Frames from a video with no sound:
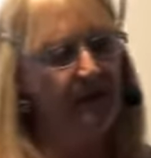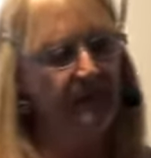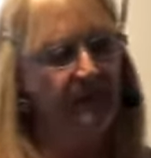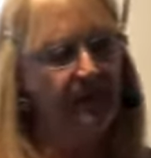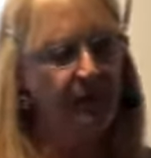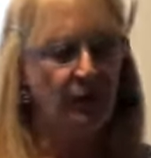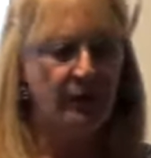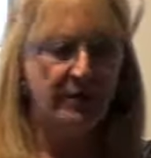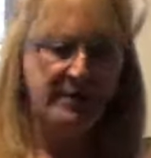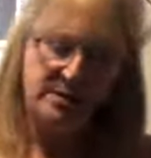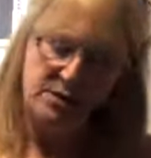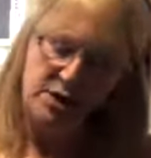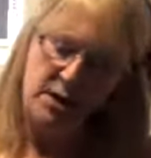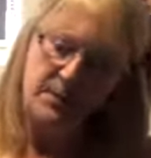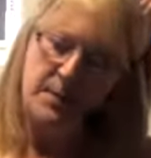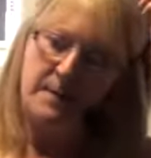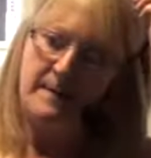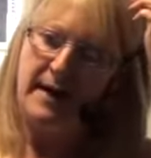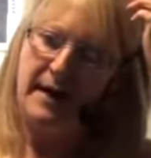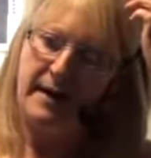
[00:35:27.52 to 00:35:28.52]
for a
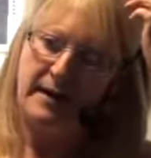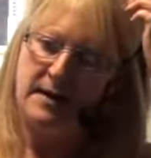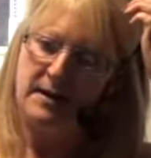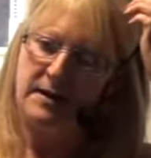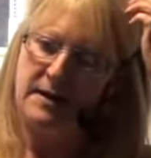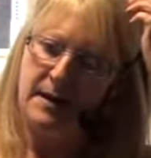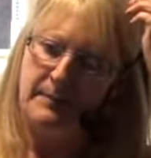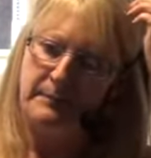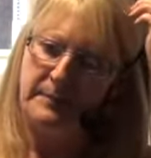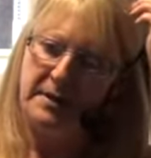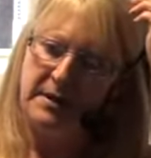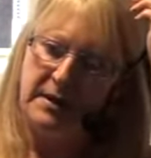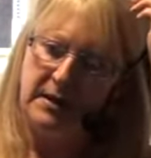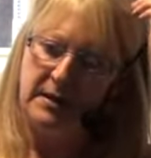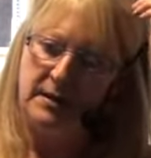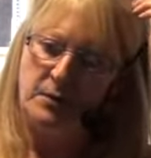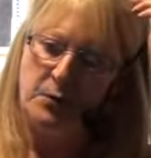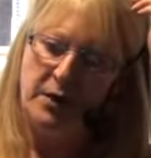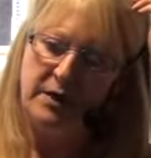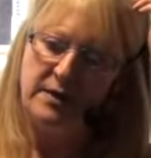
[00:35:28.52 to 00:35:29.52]
supermarket
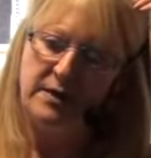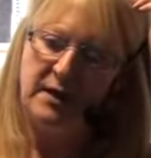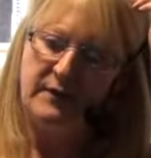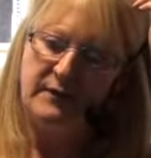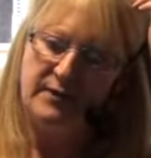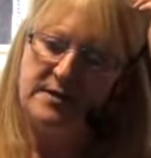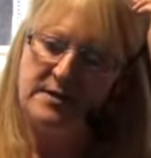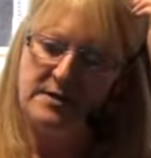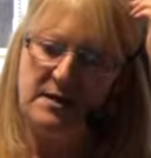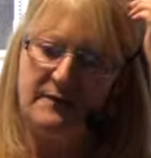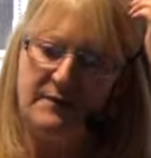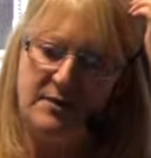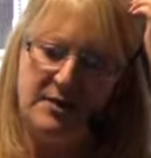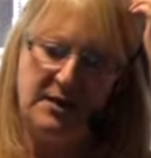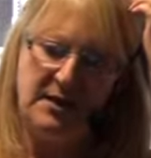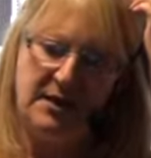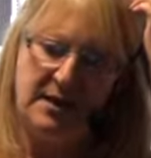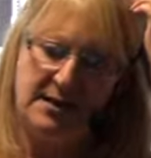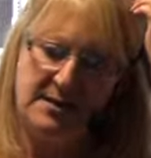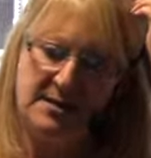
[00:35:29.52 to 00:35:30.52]
company, worked there for 7
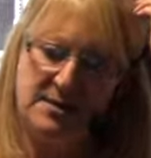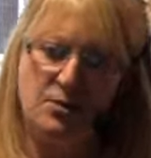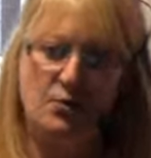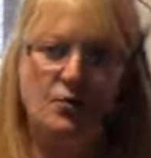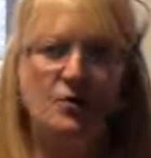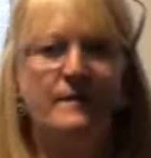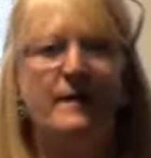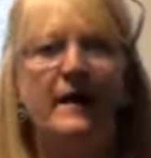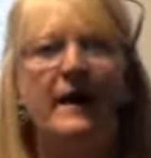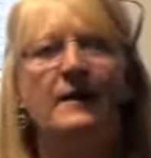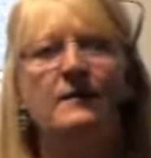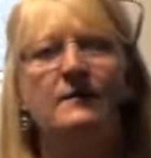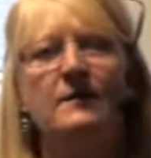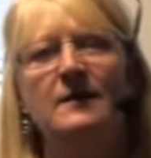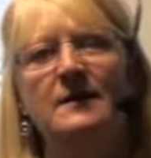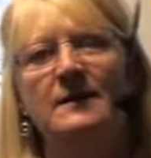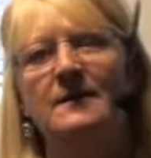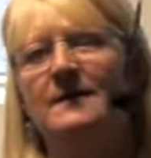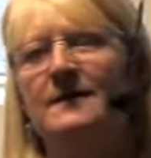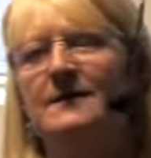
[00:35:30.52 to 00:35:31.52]
years. Talk about,
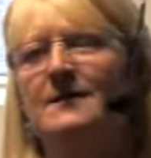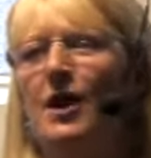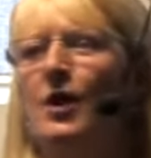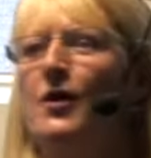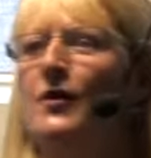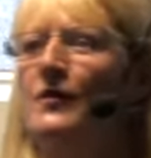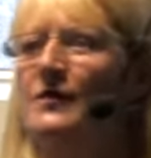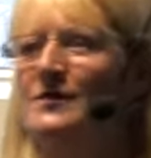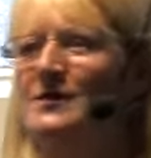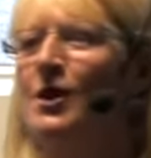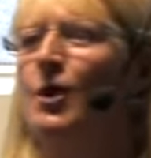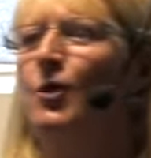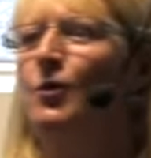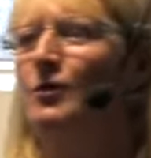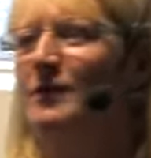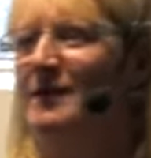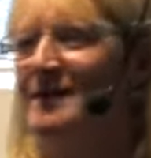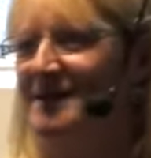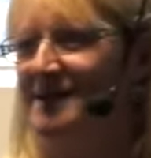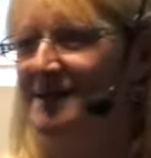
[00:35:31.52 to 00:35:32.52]
you know,
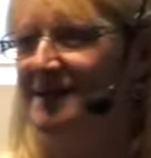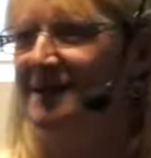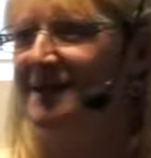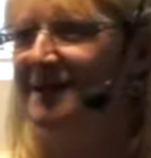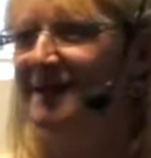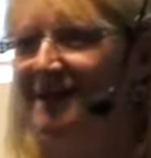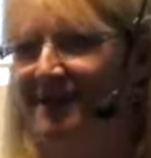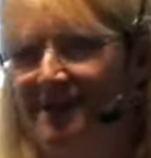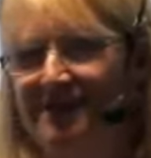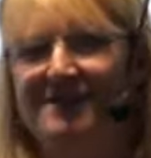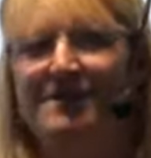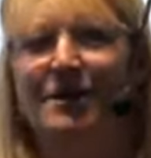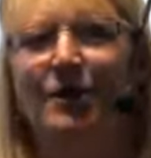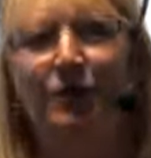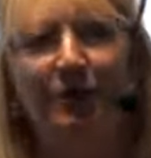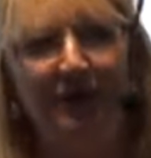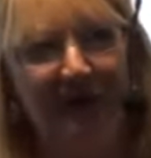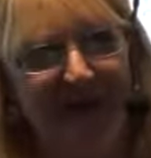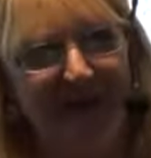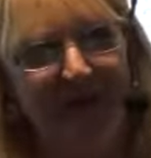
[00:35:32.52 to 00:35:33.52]

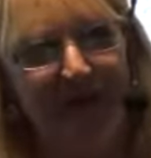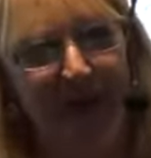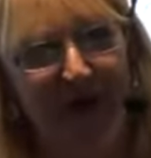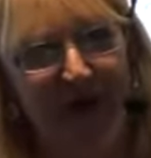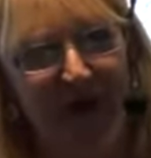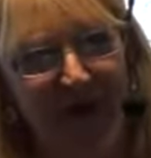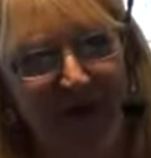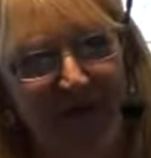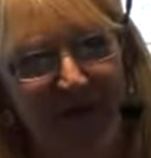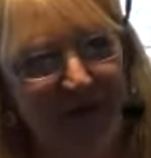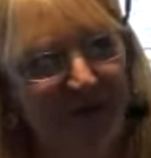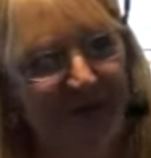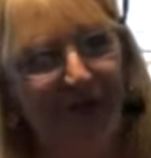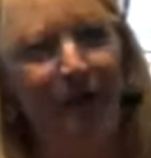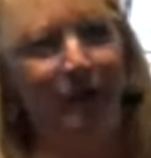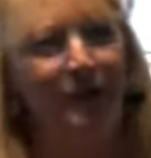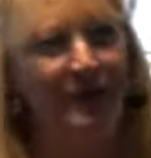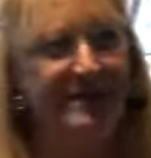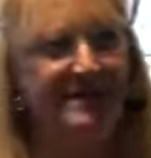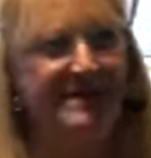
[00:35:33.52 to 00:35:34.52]
soulless work or
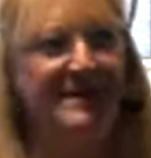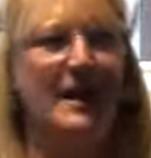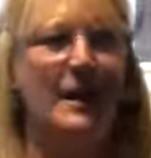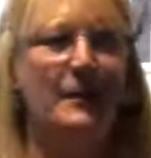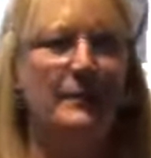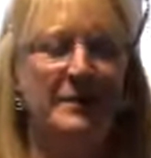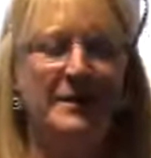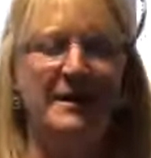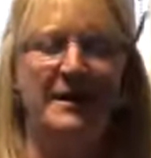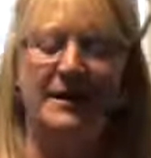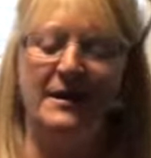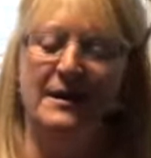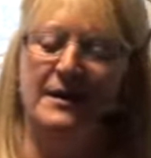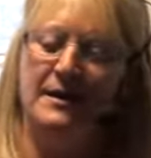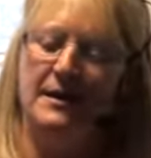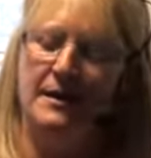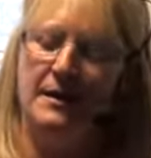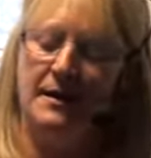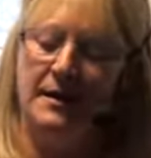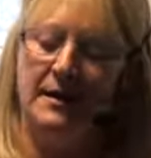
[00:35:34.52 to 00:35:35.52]
soulless company.
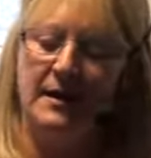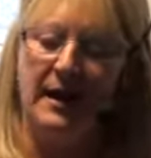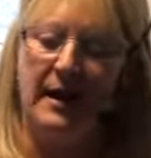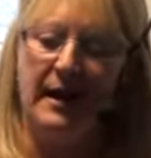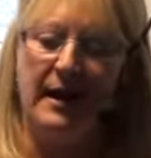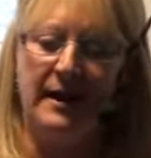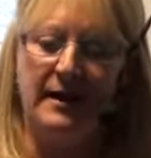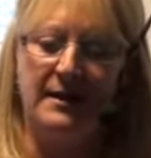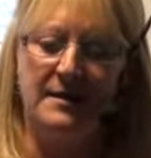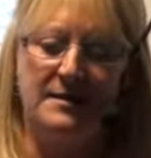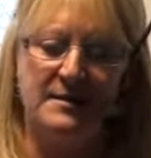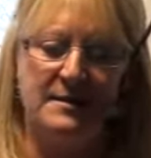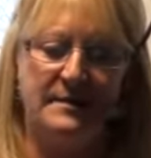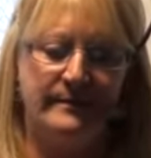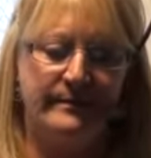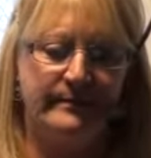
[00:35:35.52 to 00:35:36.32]
And